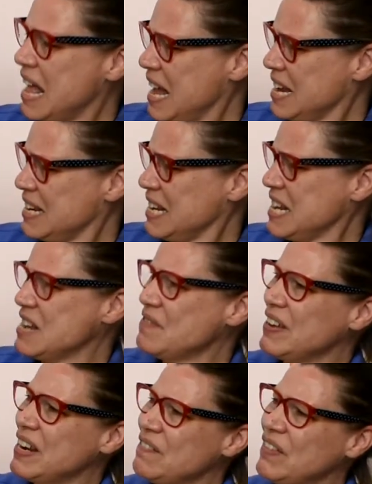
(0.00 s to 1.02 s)
And
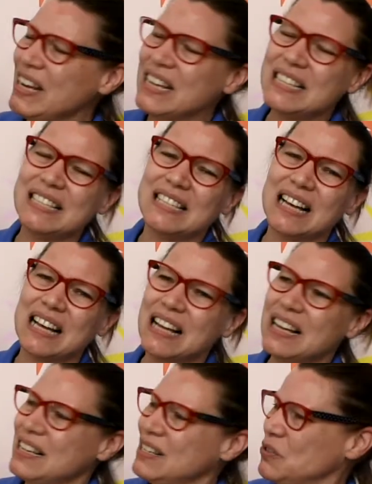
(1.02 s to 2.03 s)
even if he
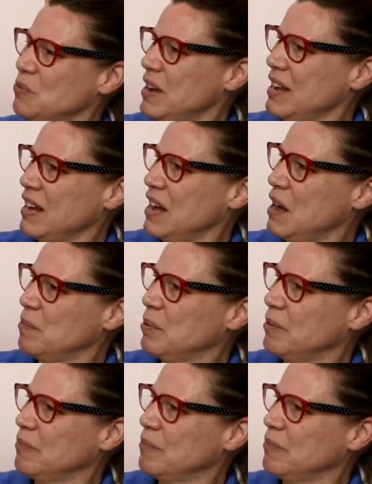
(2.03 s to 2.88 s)
does wake up,